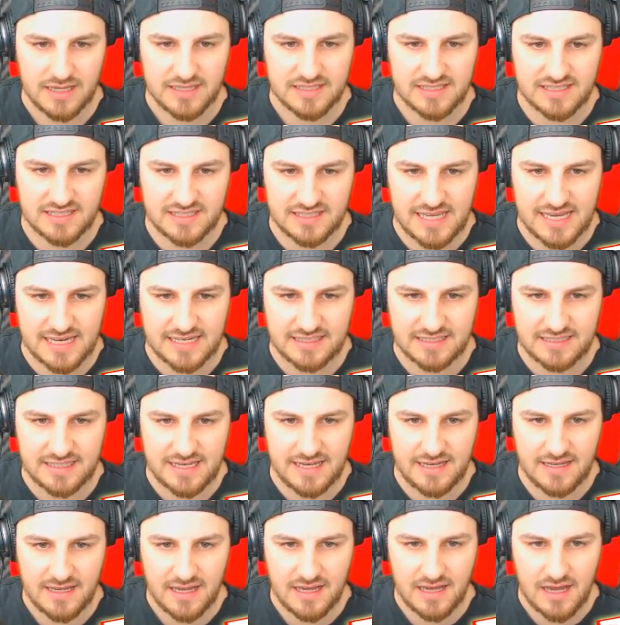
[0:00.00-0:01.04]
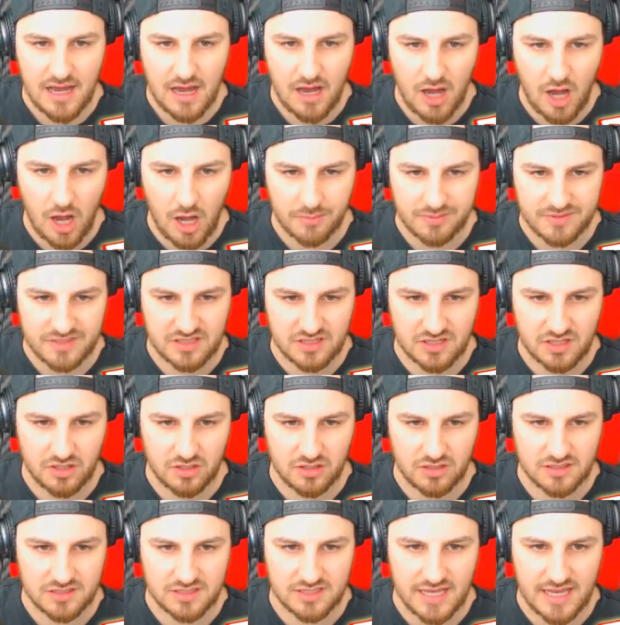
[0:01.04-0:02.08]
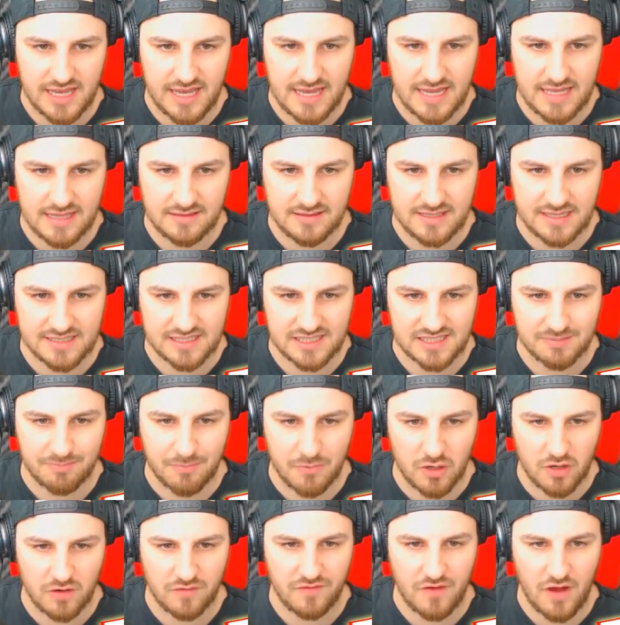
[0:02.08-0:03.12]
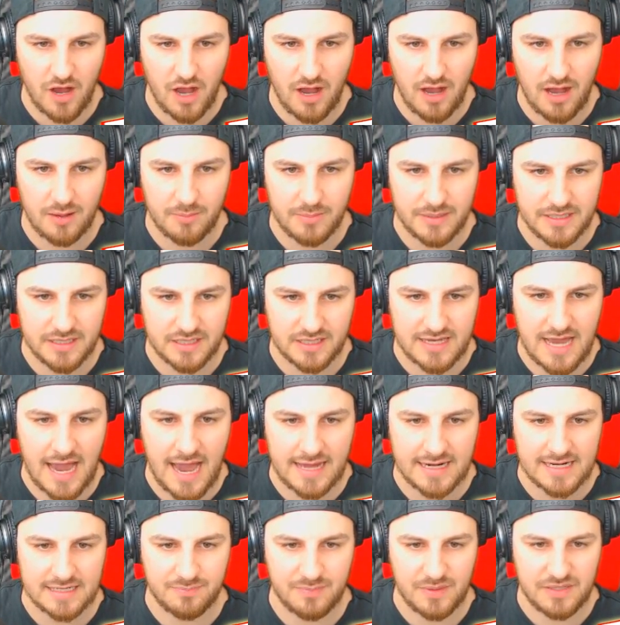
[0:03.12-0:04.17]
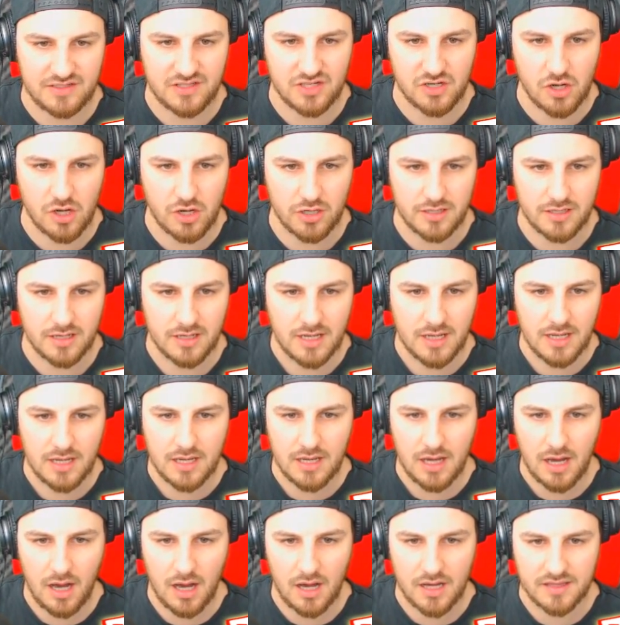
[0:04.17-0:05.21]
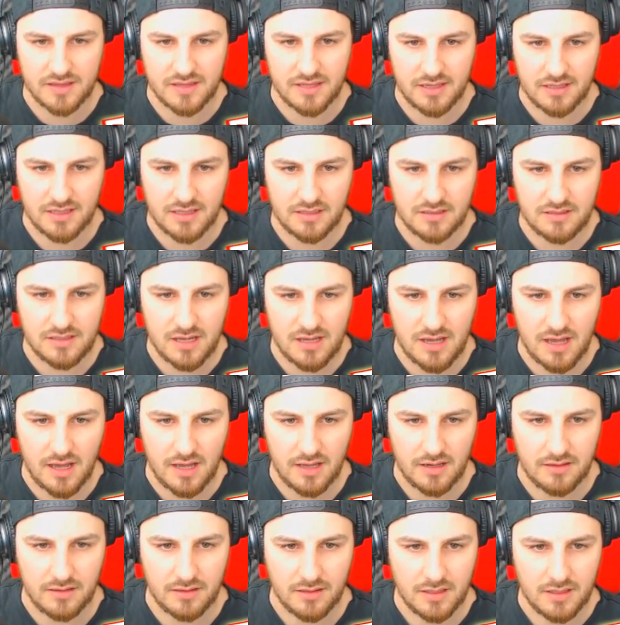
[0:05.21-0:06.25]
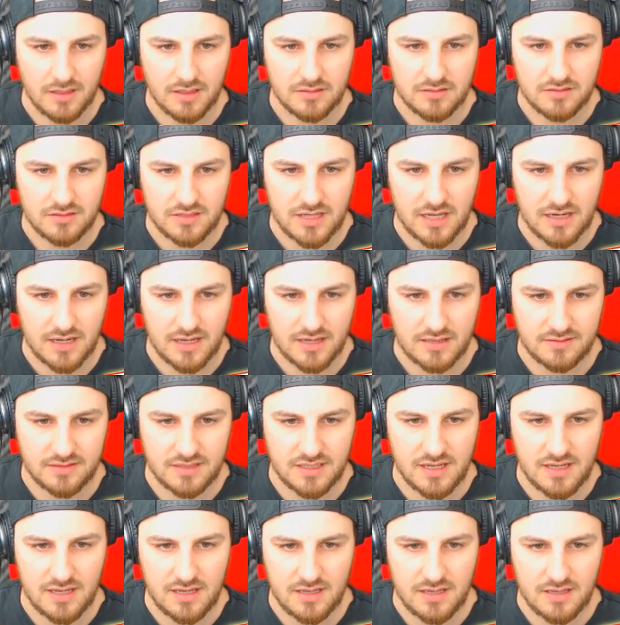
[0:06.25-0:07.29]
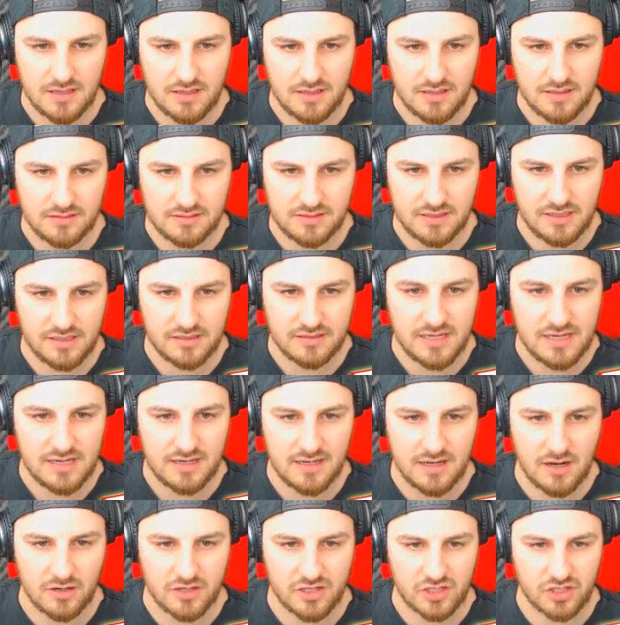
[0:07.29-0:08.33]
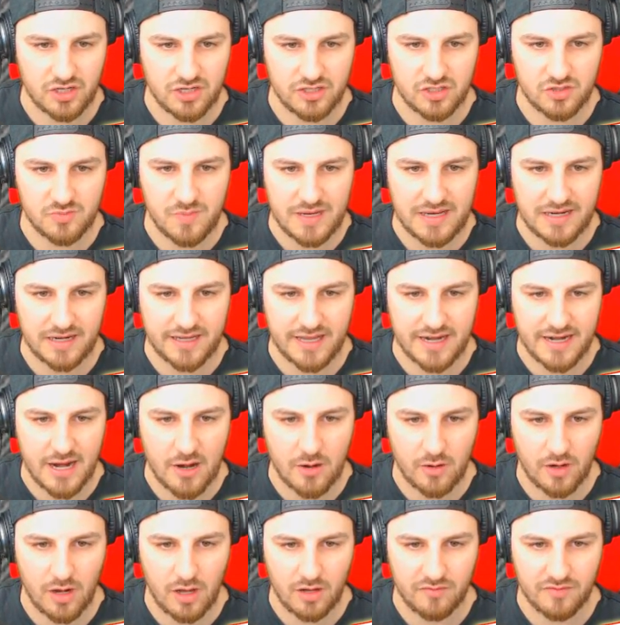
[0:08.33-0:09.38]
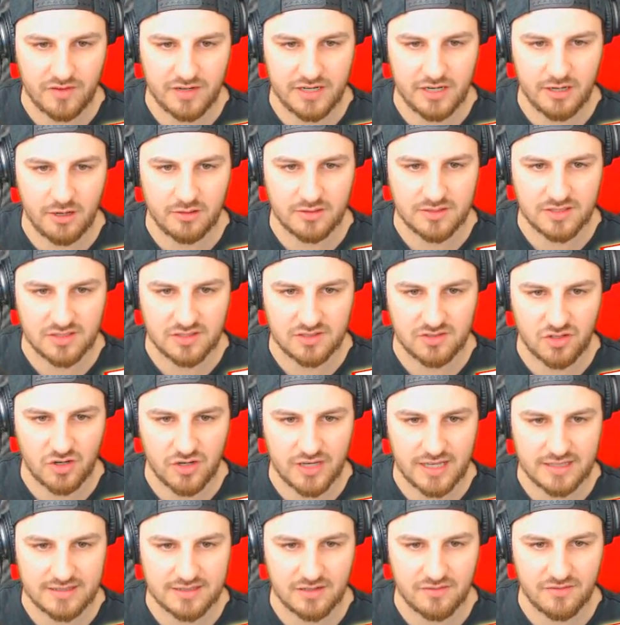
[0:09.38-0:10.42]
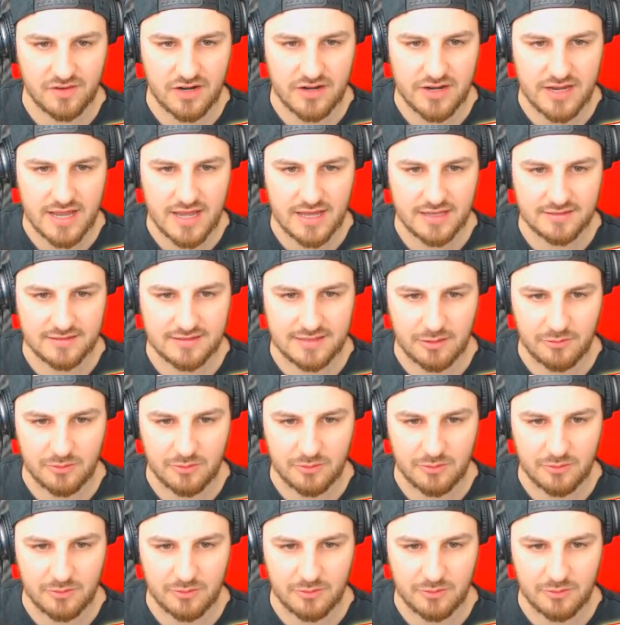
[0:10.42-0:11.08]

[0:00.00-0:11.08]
60 obstacles in this Smurf obby. Can it be done? I think it can. Or should I just make like an hour long video and just try to get to the very end?